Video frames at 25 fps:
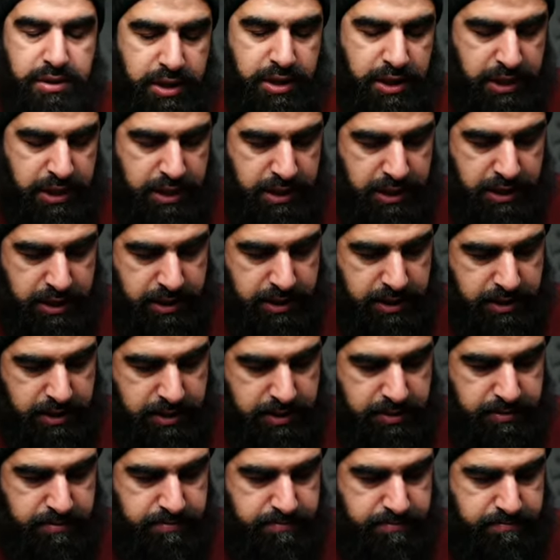
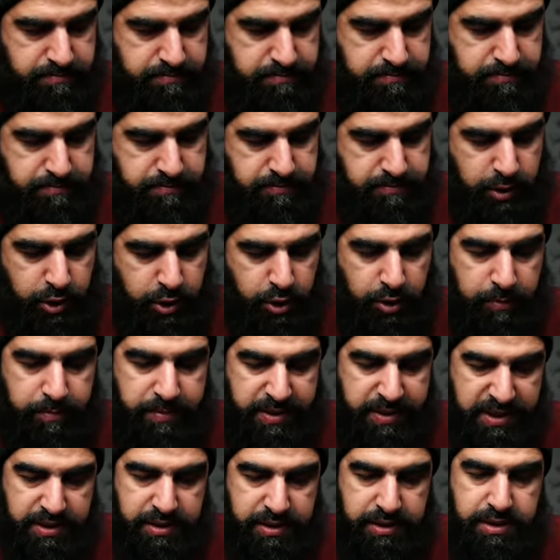uh,
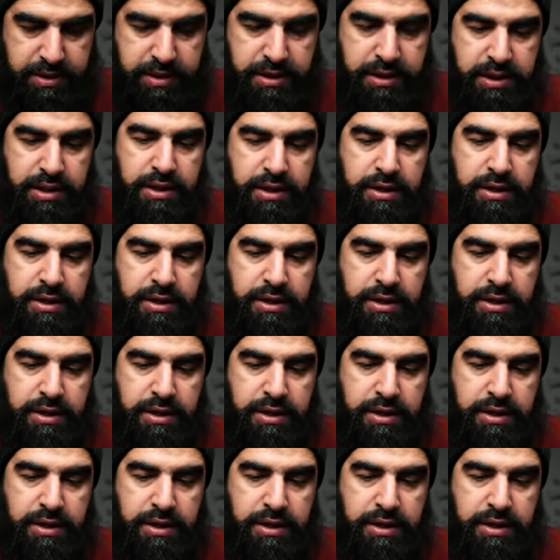competent,